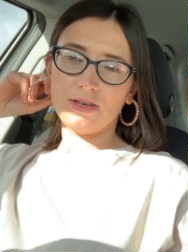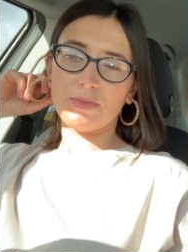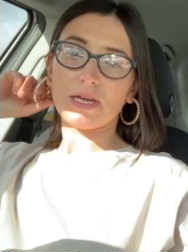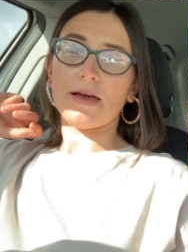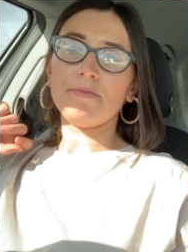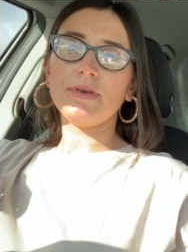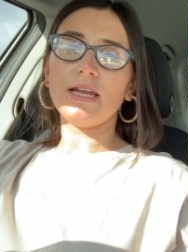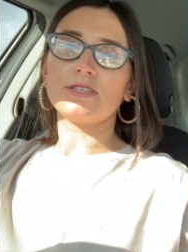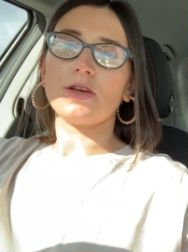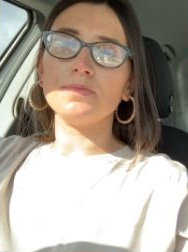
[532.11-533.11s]
But yeah,
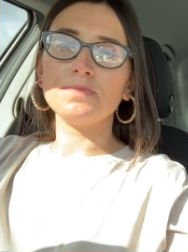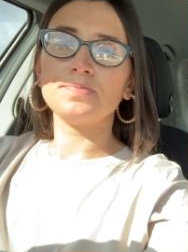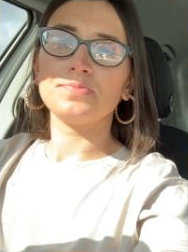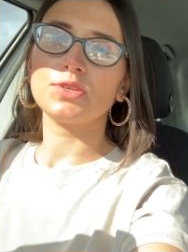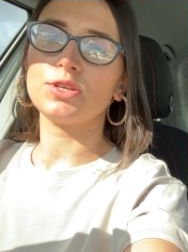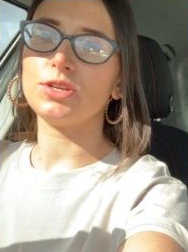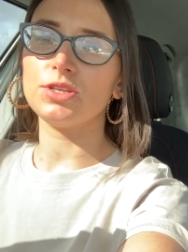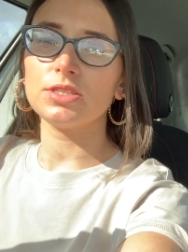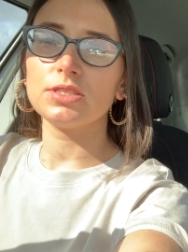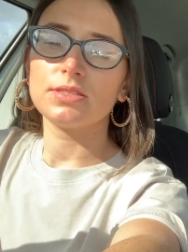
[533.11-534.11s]
let's go,
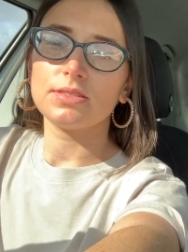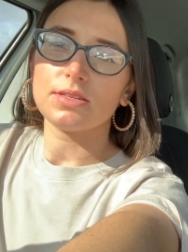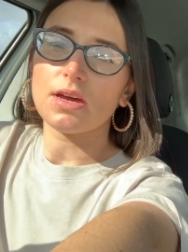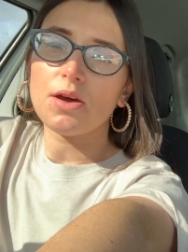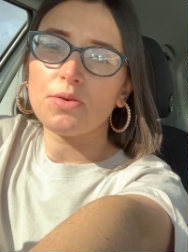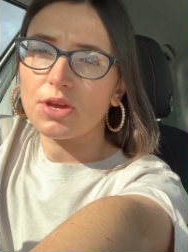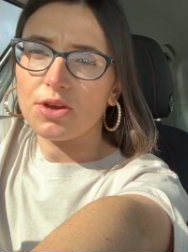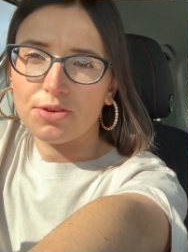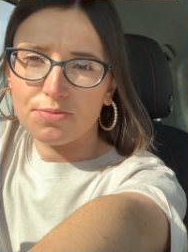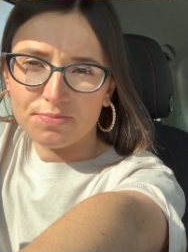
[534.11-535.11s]
because I want to
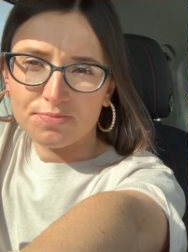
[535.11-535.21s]
go home.